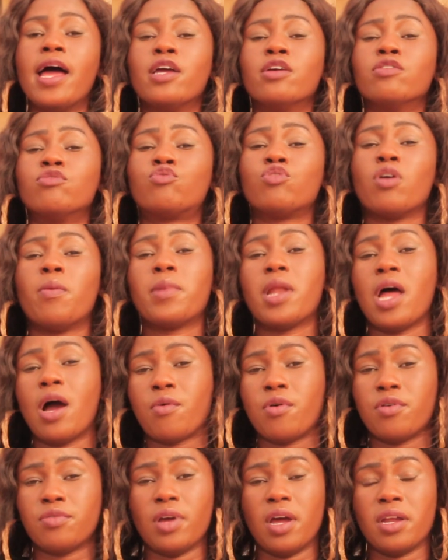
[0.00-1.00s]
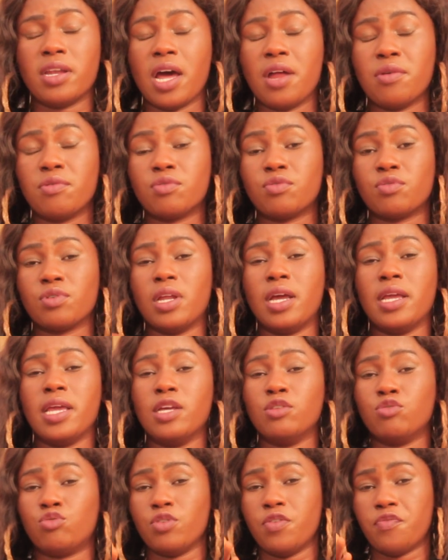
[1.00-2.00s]
Isum Nakoja and Uncle
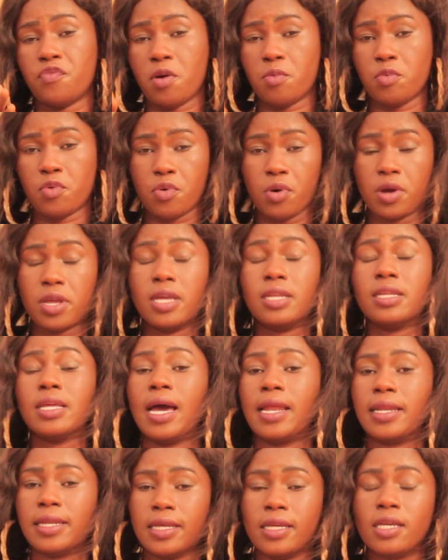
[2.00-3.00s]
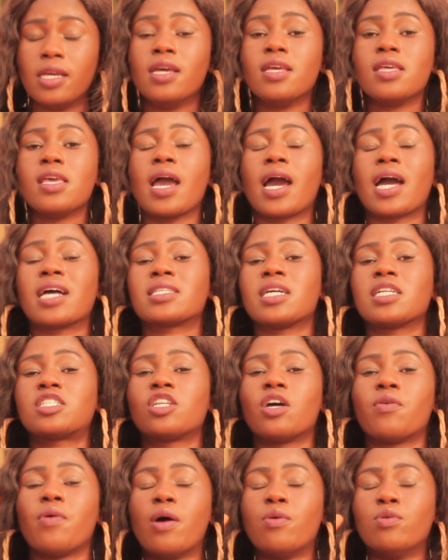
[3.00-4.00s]
Layers, your form call any day.
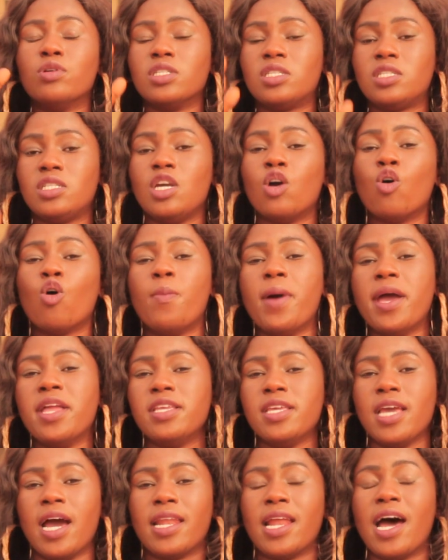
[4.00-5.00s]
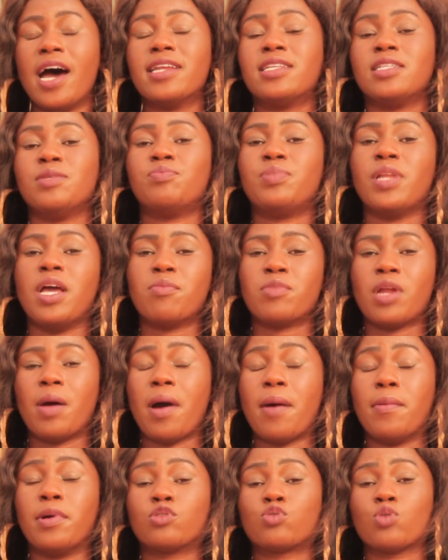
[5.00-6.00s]
Yakasacha won't see Ubeni and Adi blame
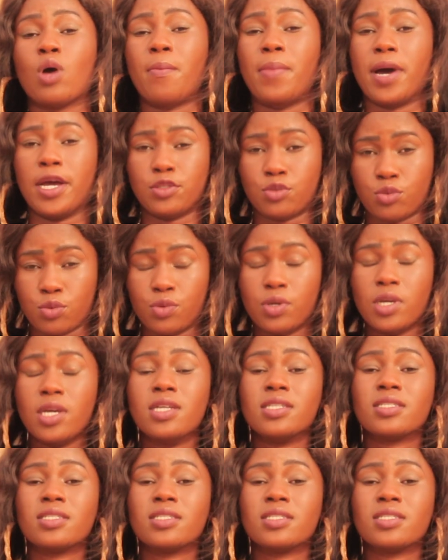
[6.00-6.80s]
Rabbit to a bind so.